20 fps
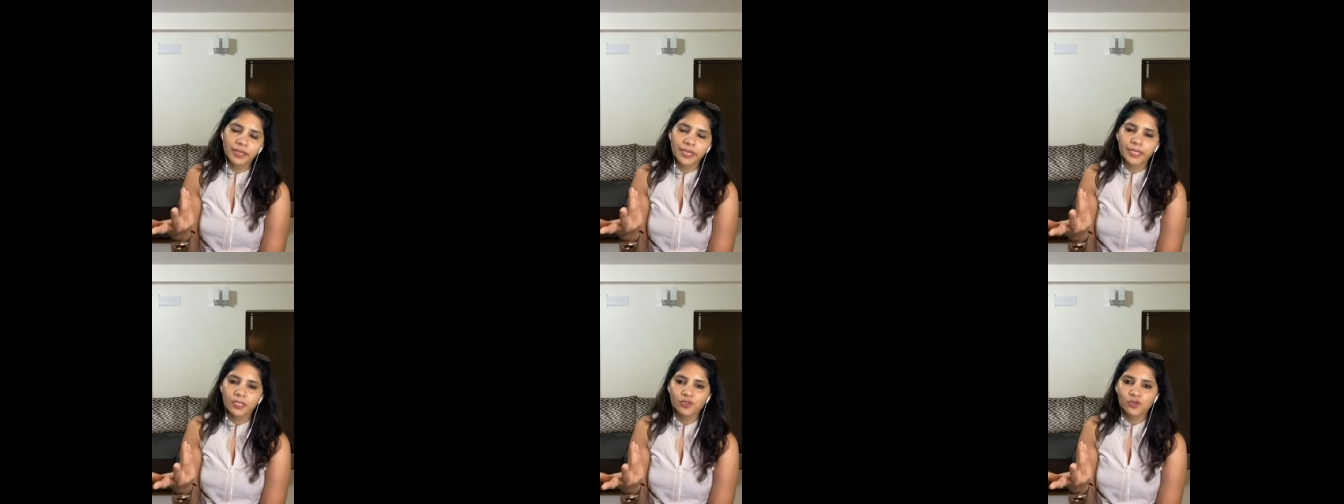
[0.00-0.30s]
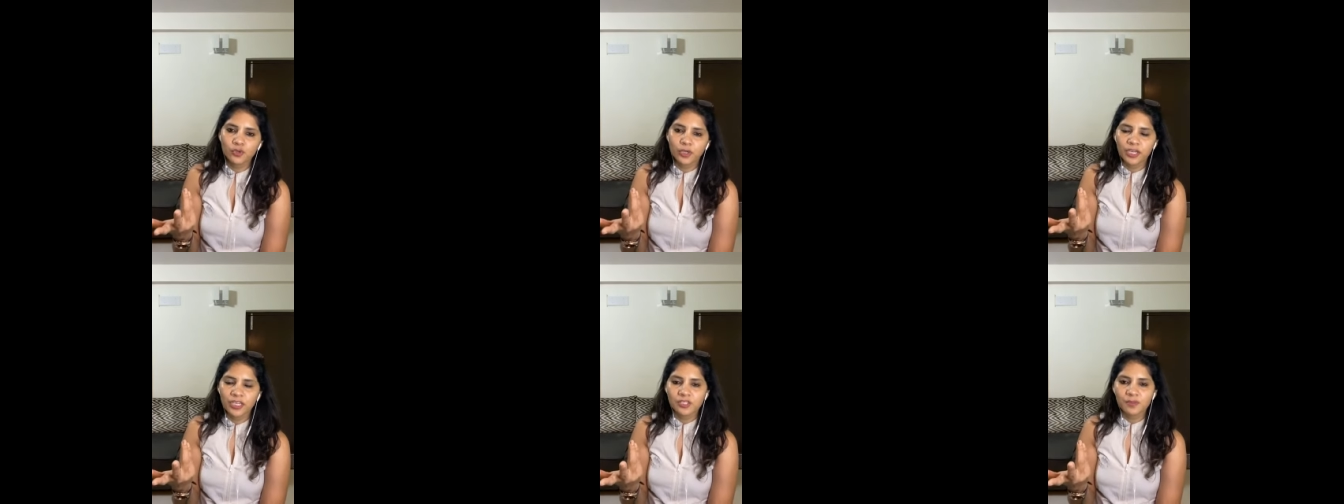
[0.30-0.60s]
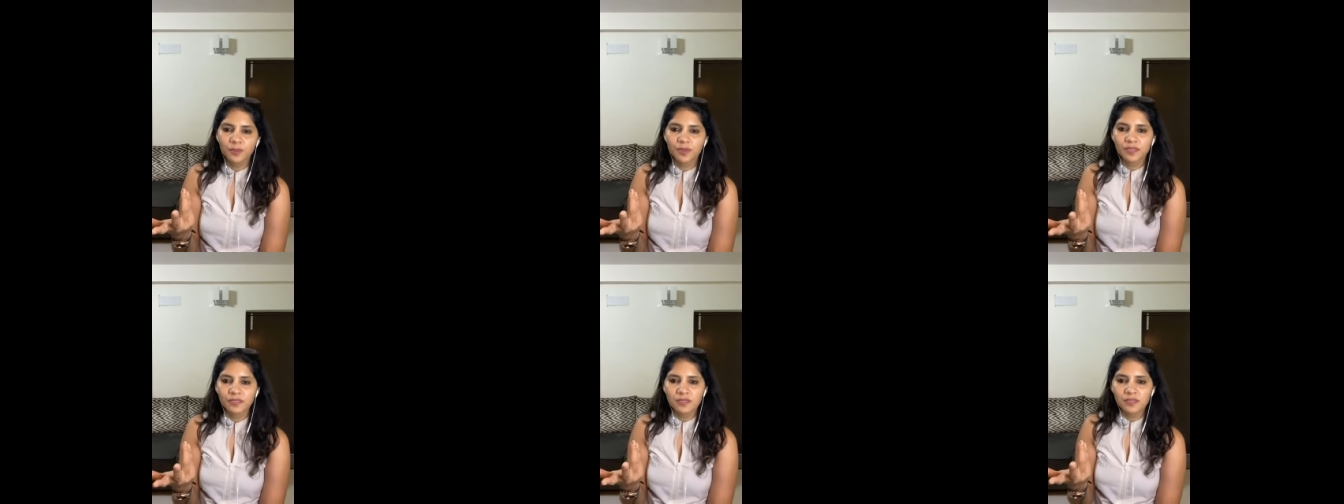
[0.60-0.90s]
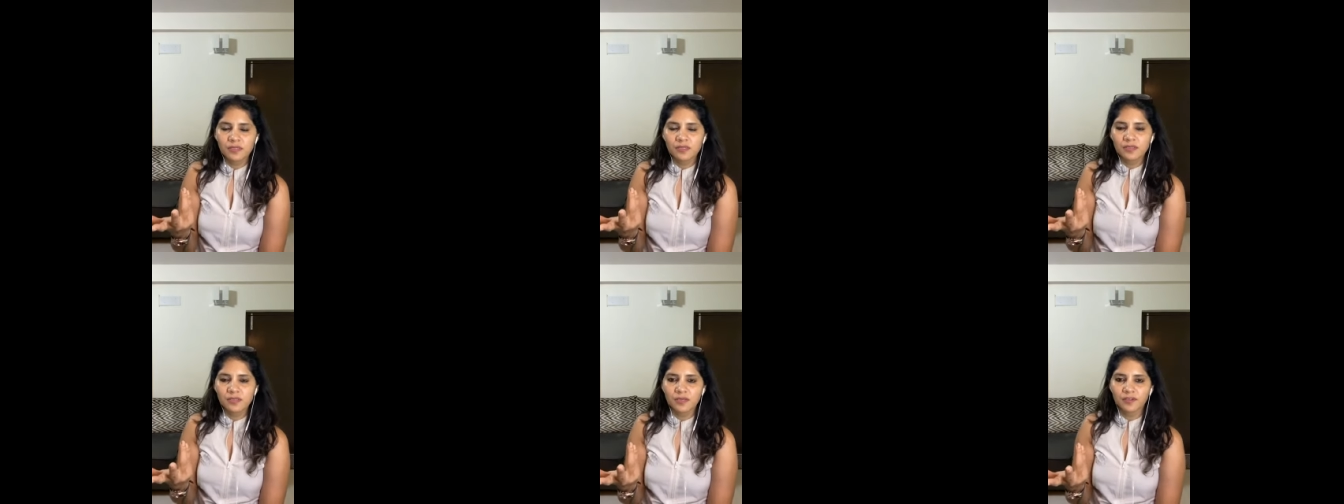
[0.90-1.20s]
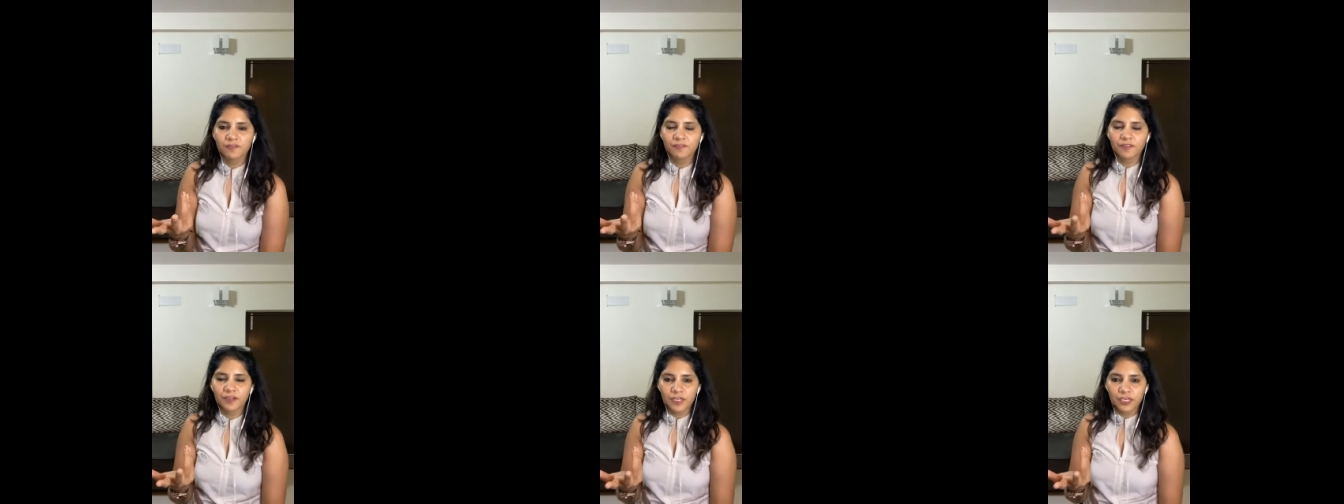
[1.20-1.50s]
case to case basis
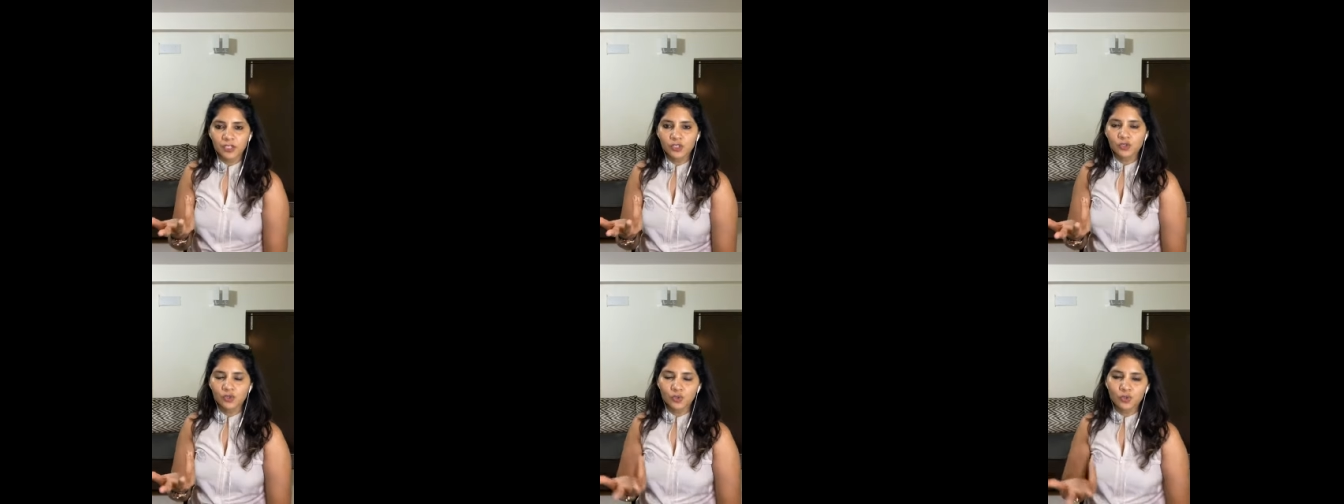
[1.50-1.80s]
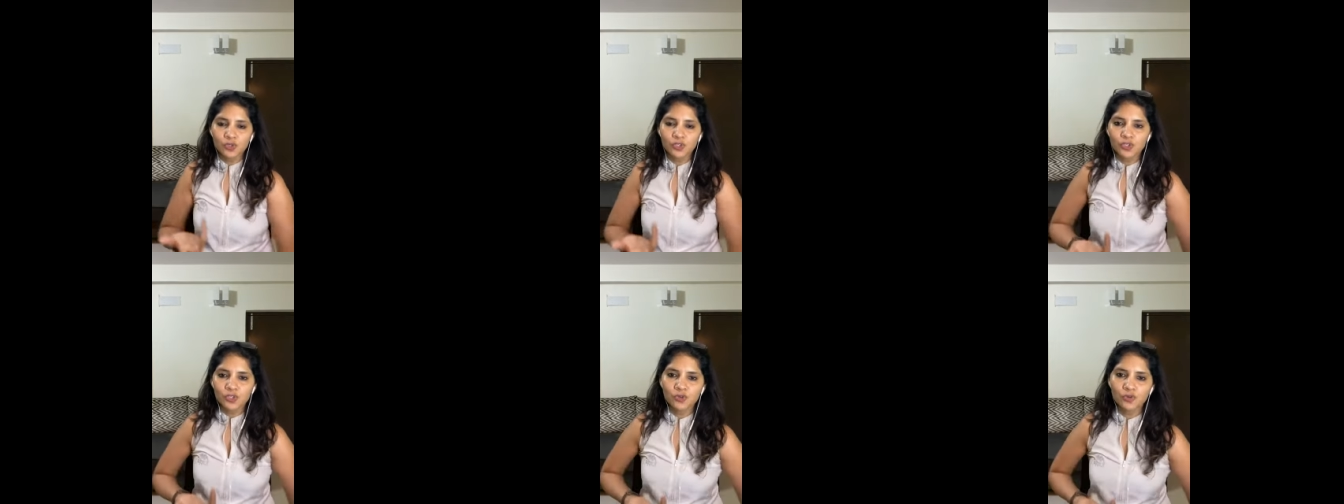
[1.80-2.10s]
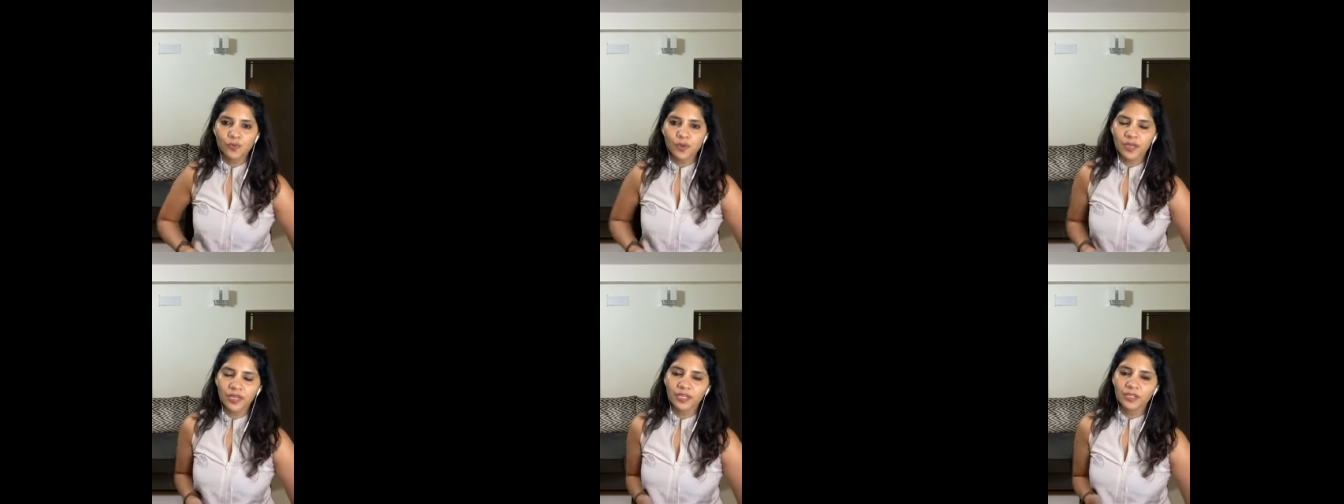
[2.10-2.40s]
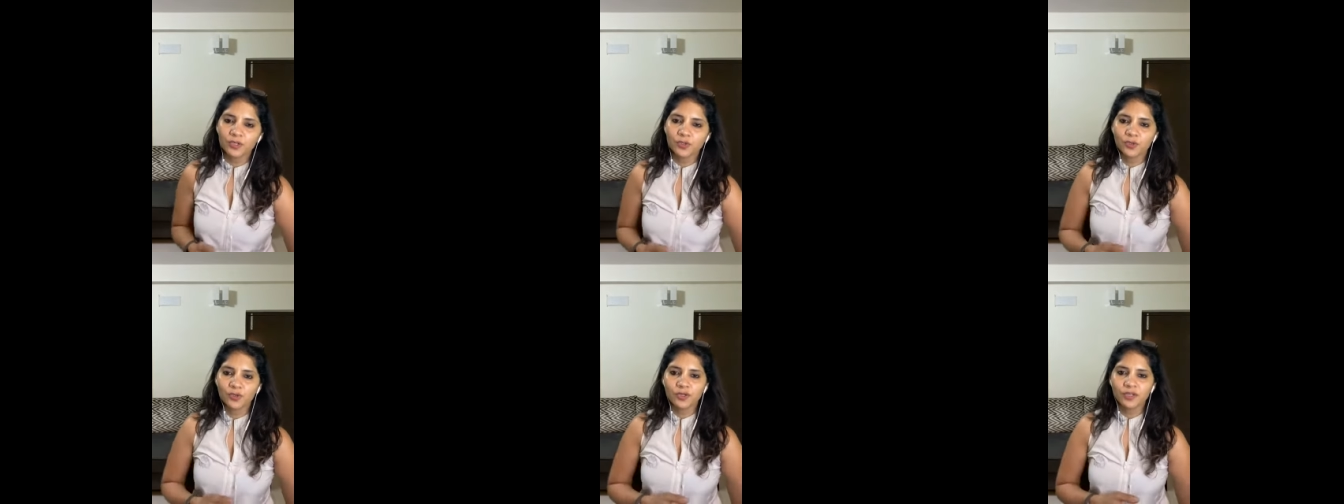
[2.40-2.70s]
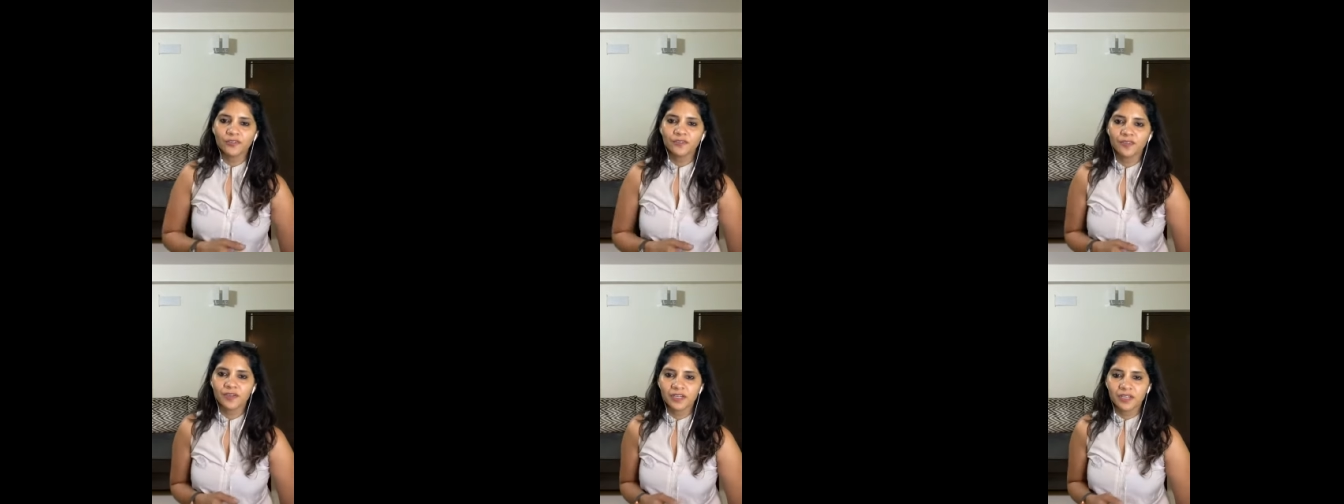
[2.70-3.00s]
if it suits you well and
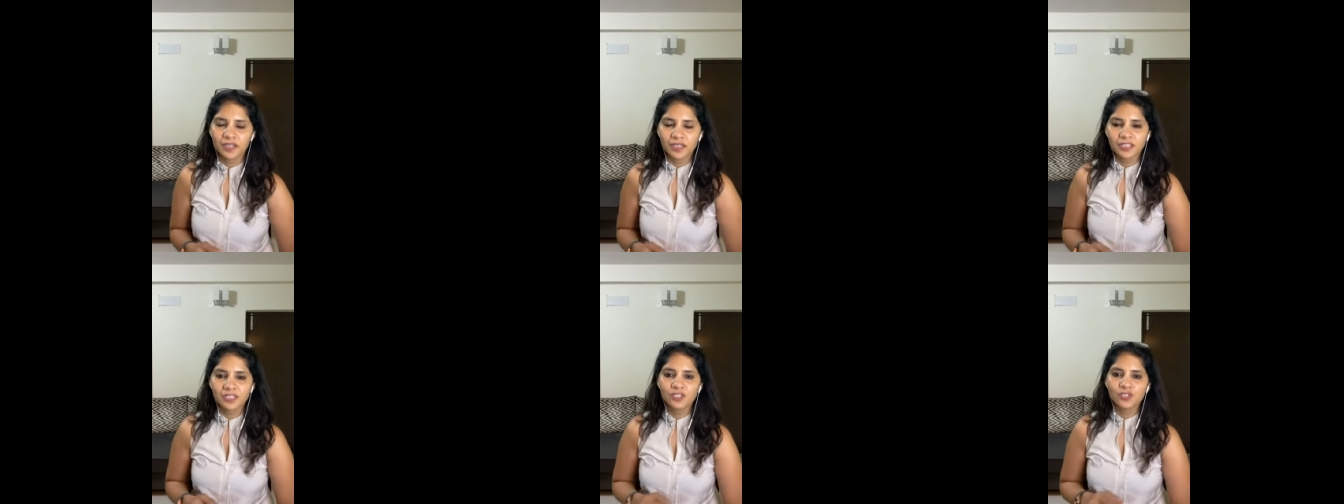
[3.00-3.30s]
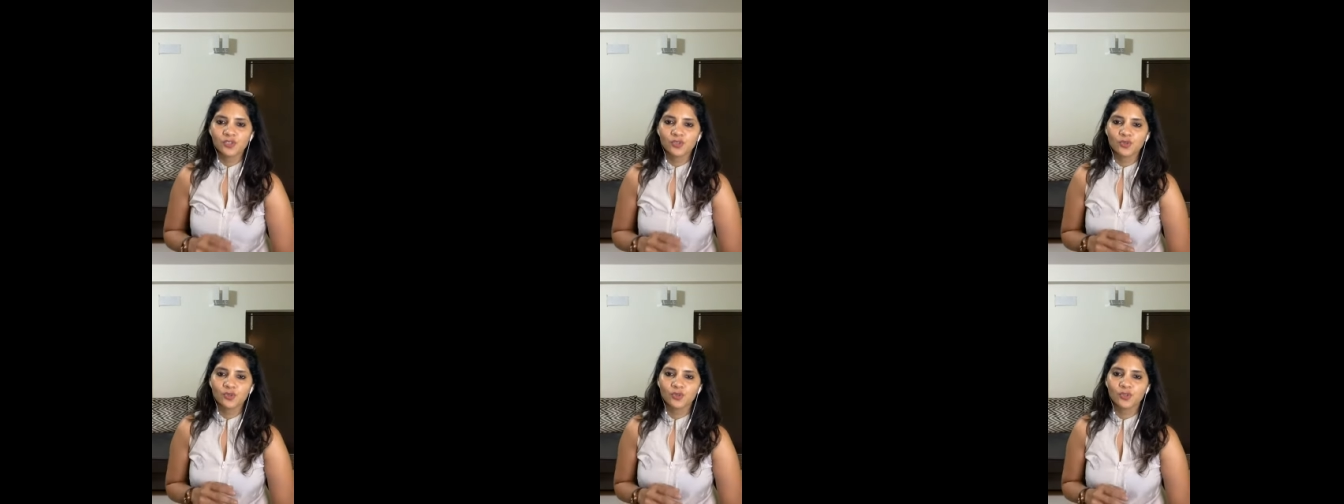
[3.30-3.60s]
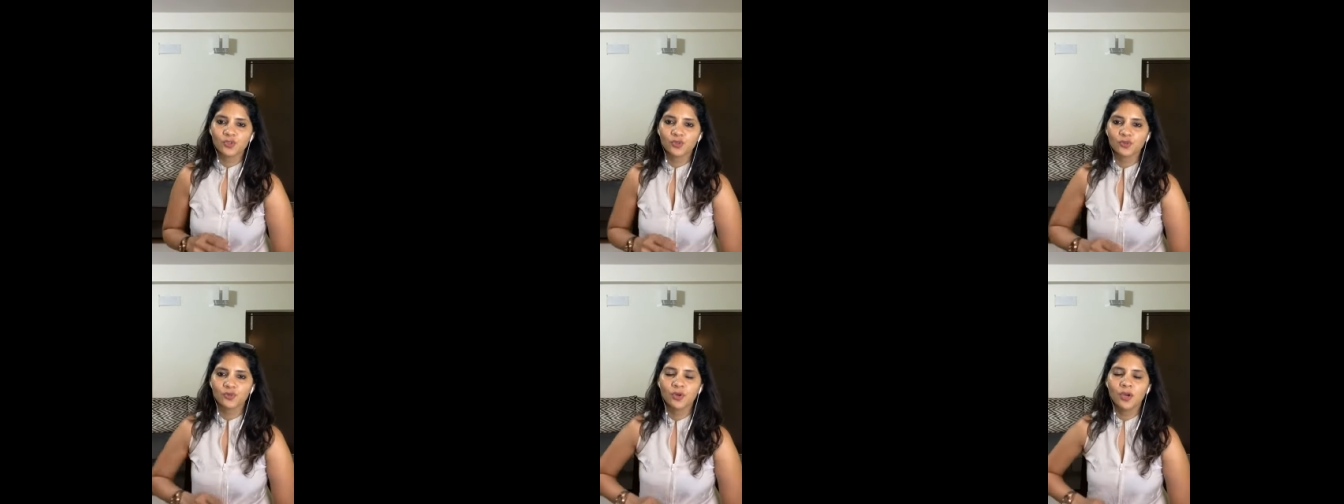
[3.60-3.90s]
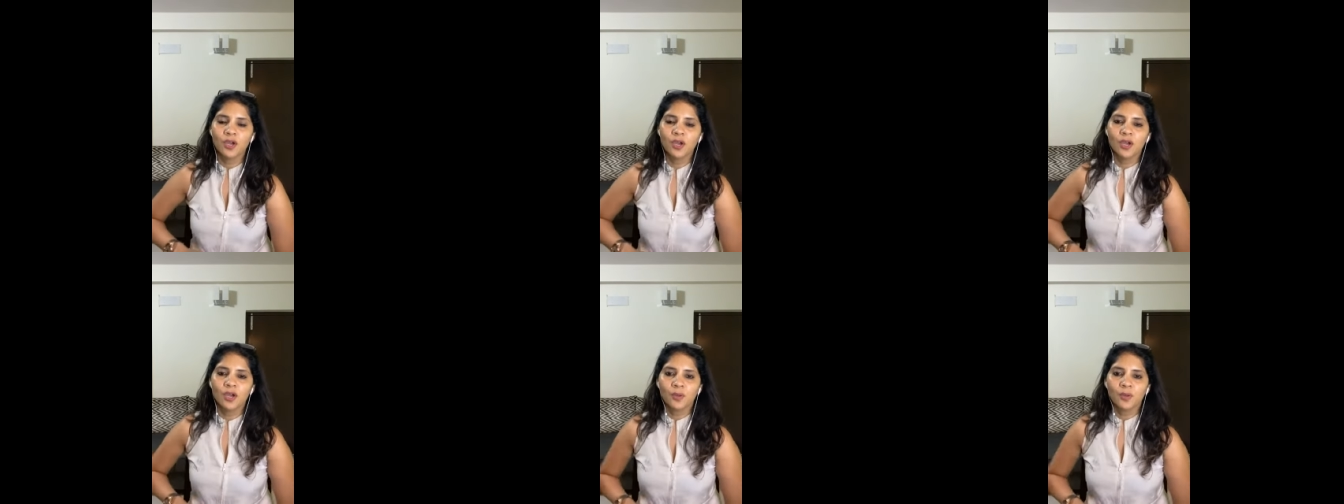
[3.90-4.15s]
good if it doesn't suit you